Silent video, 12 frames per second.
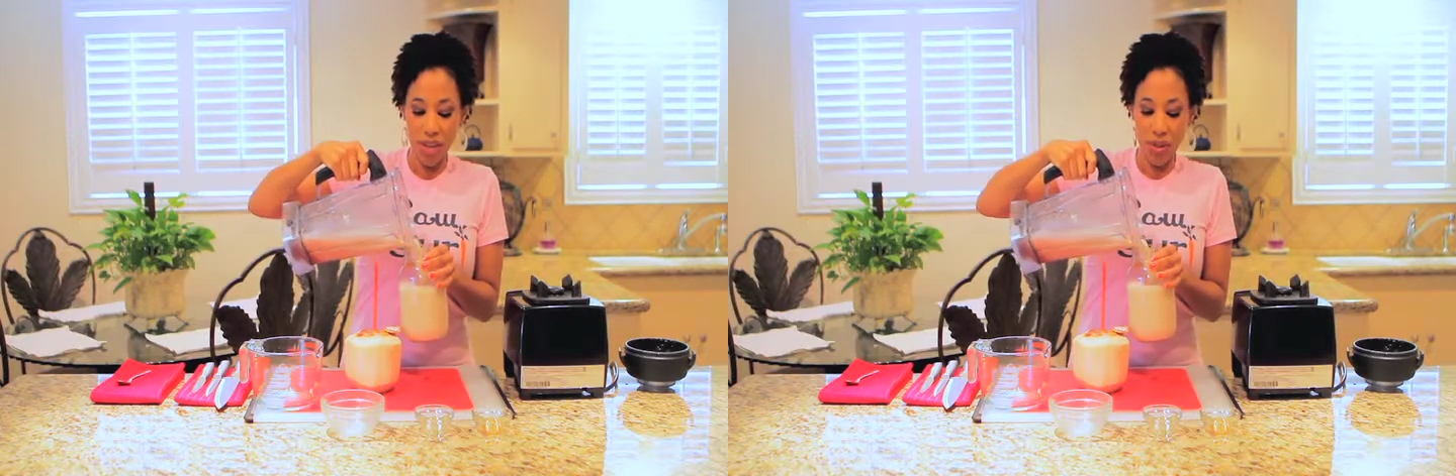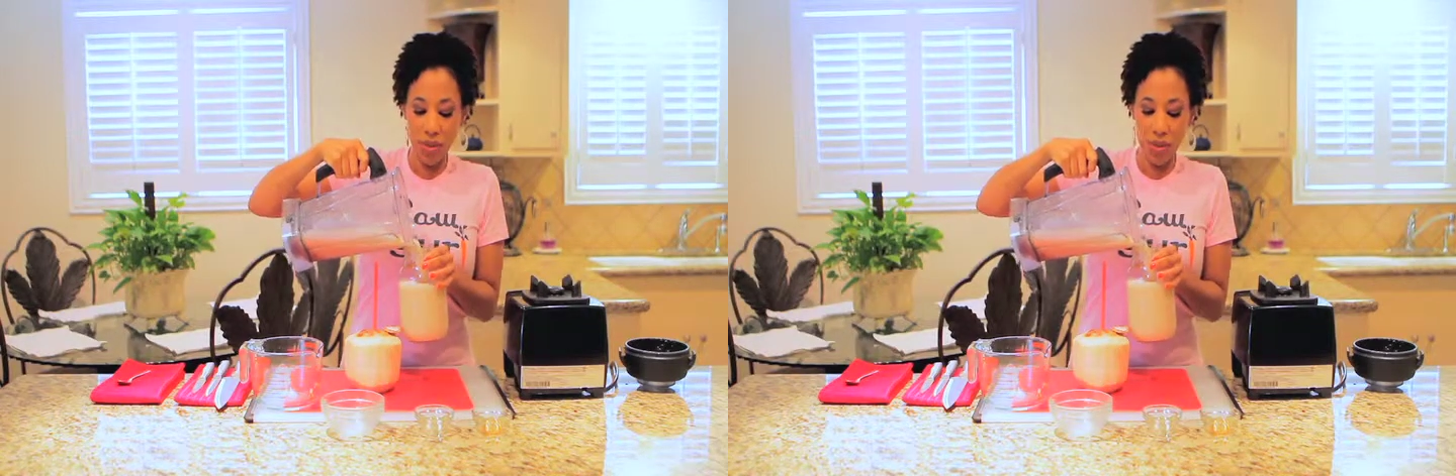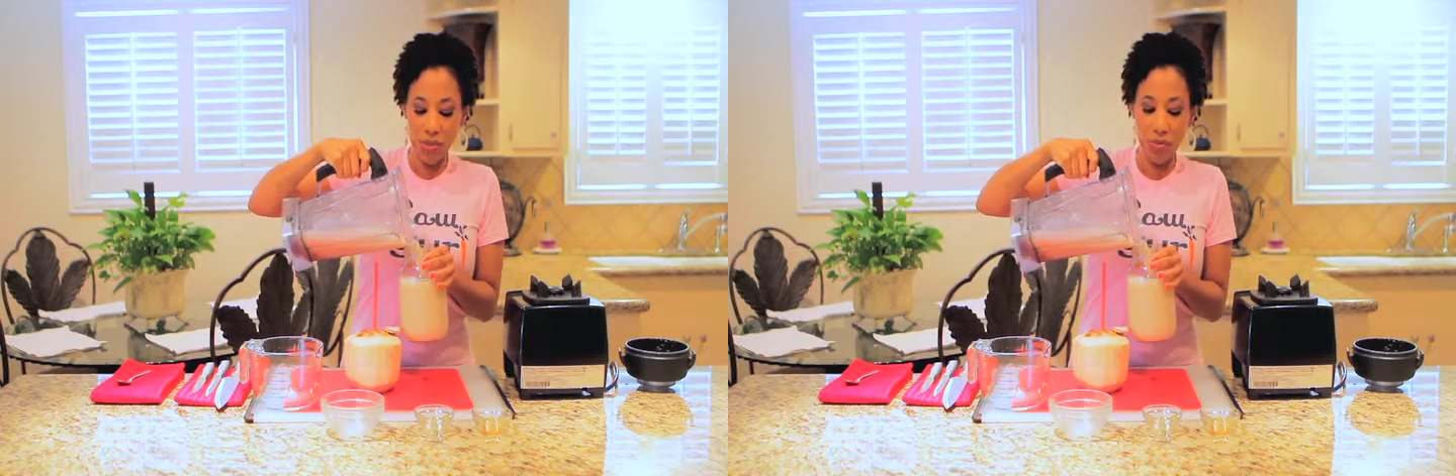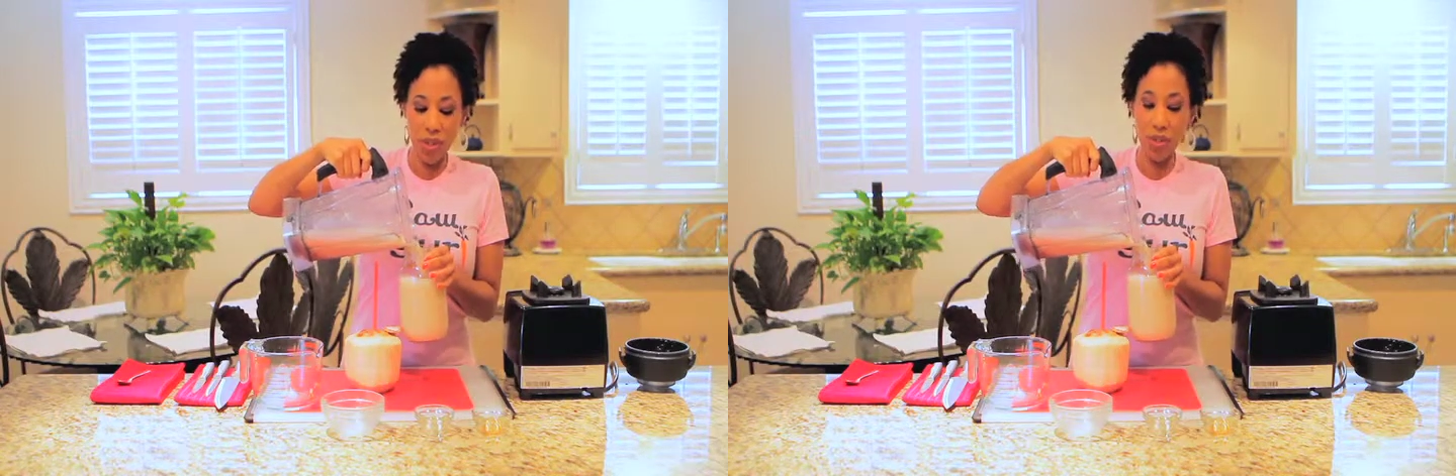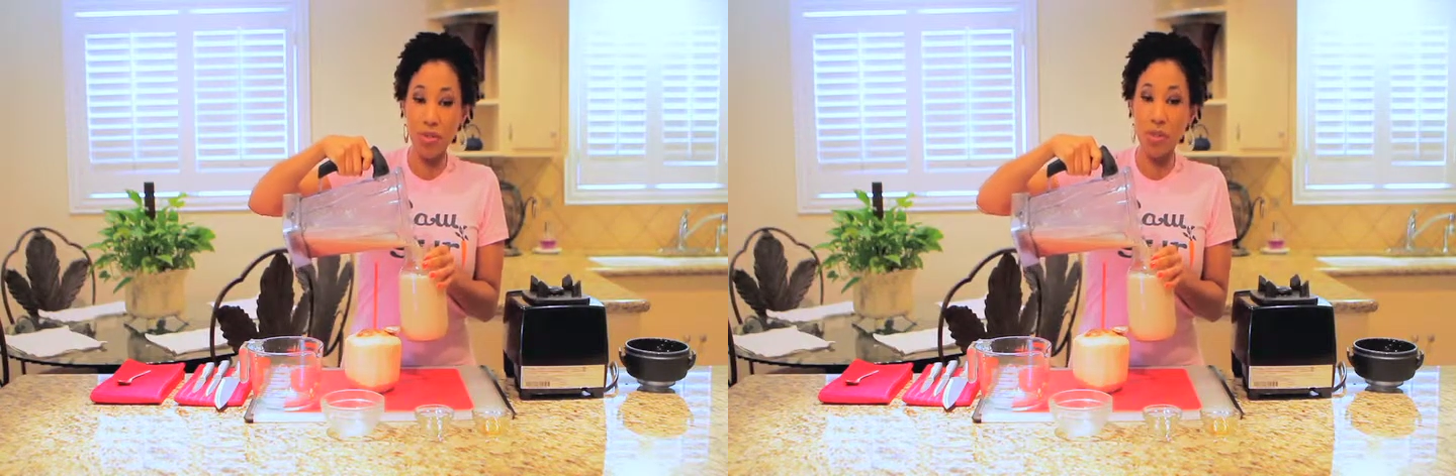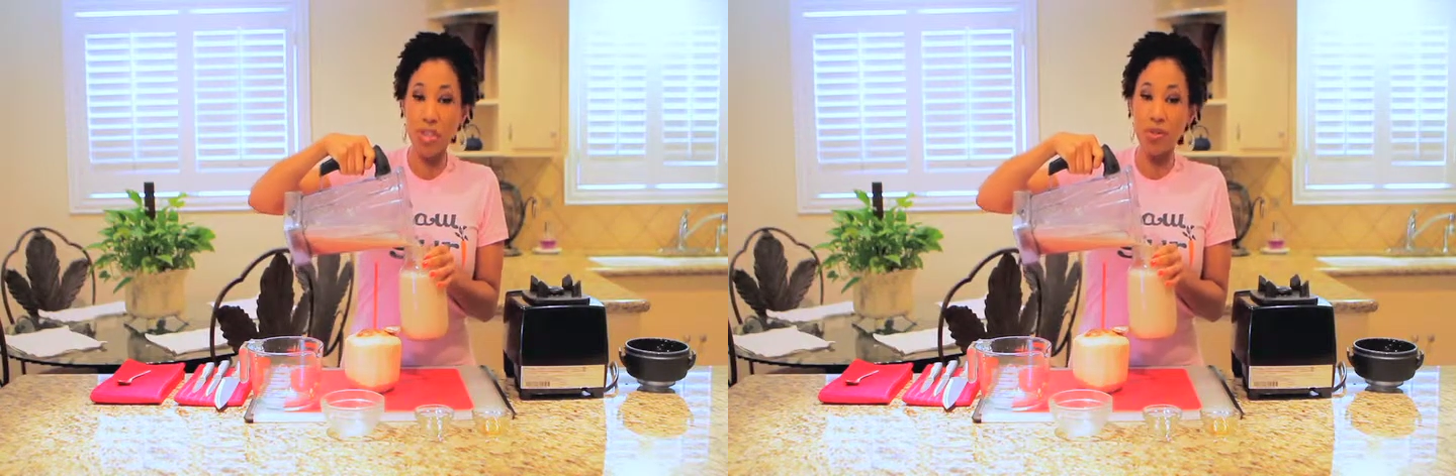you can
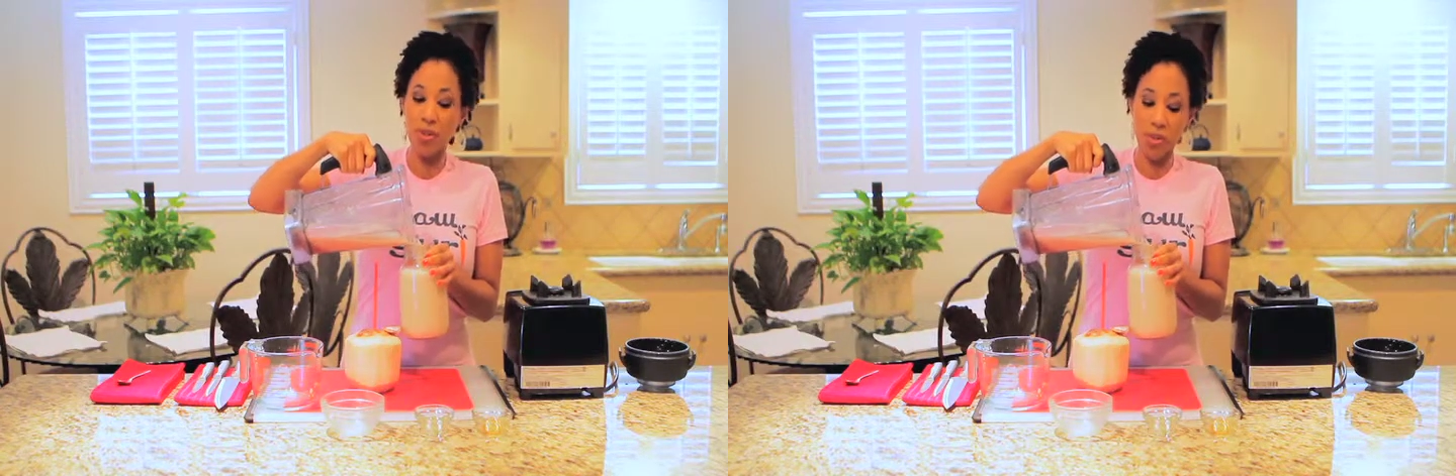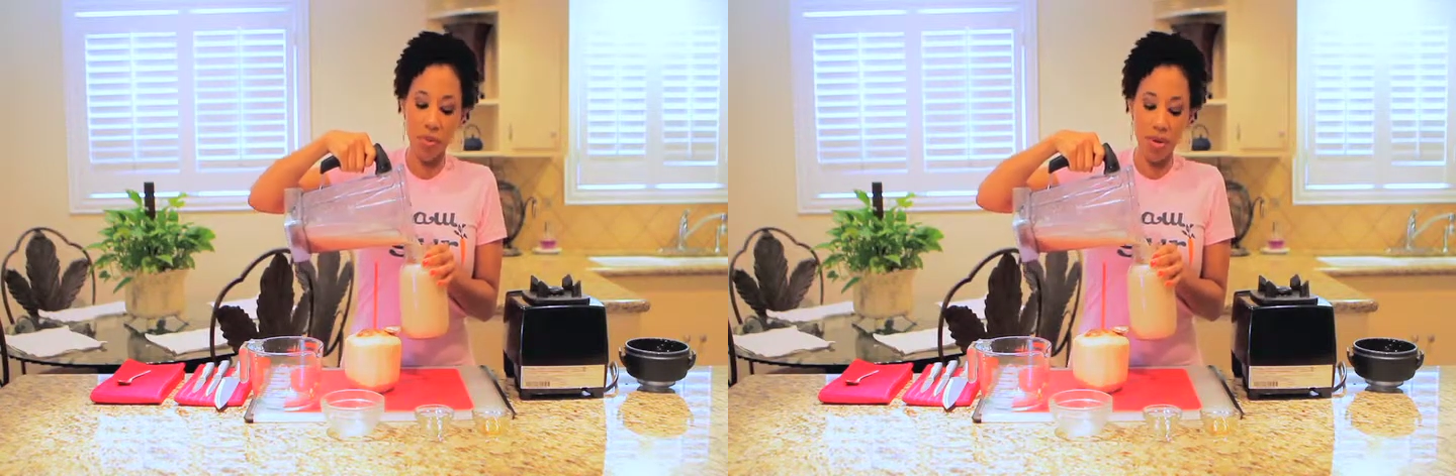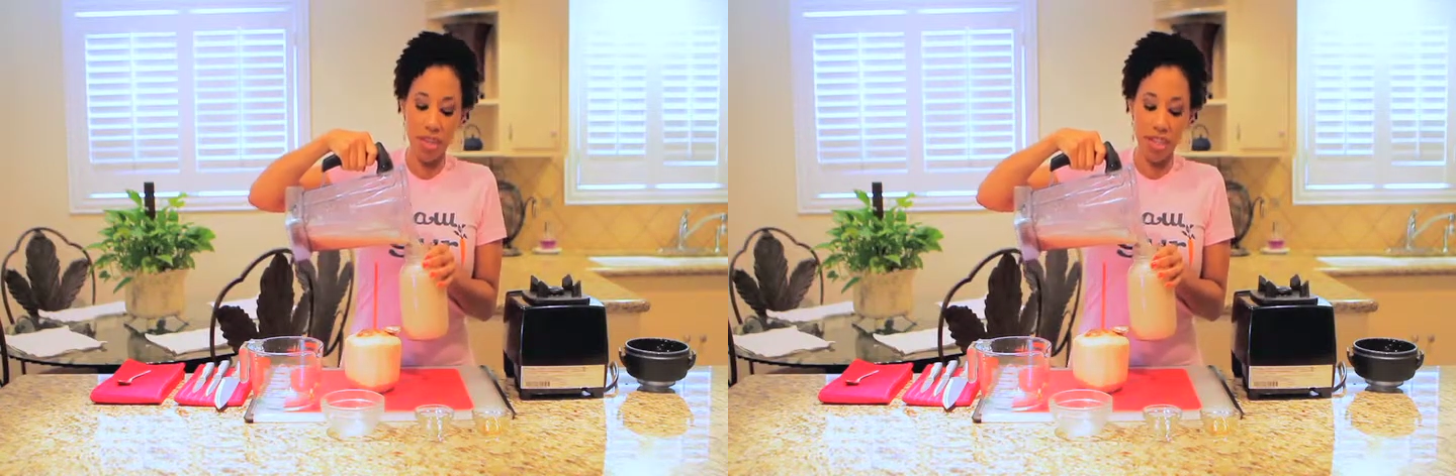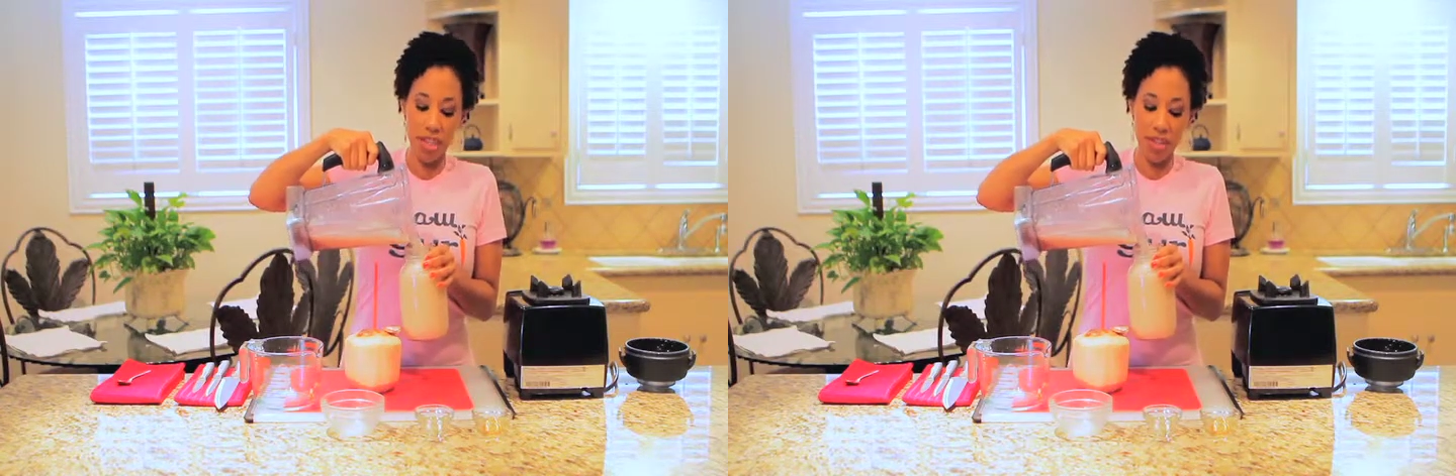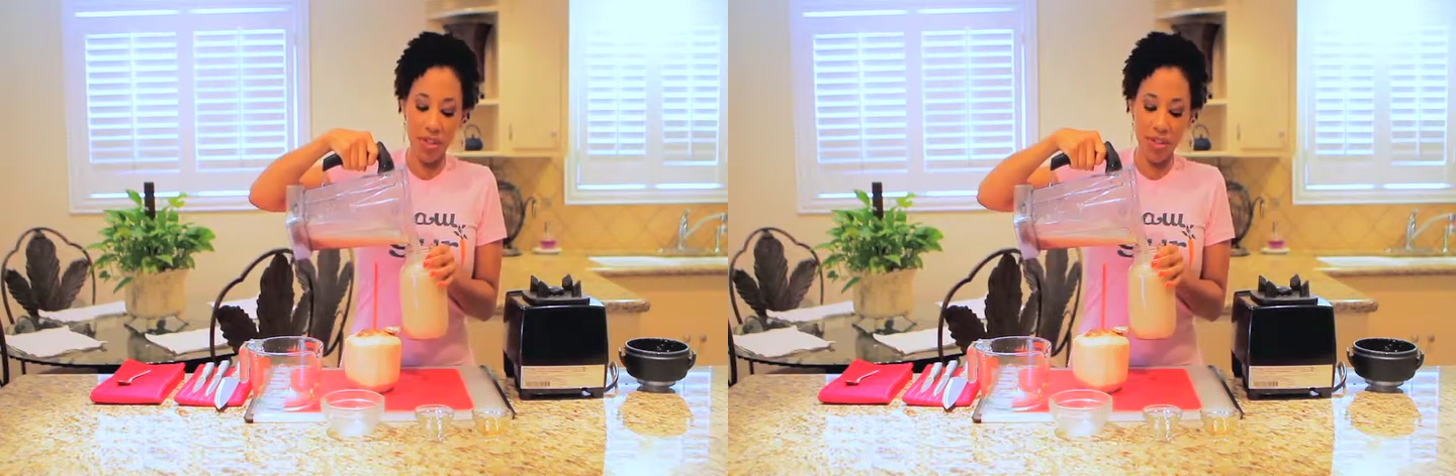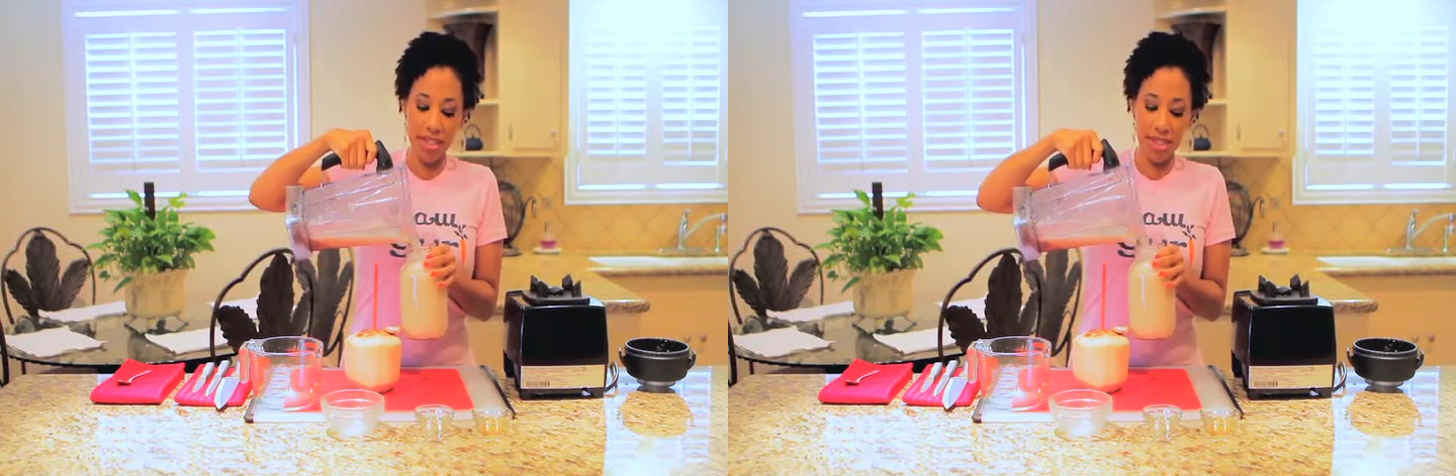filter it if you want a thinner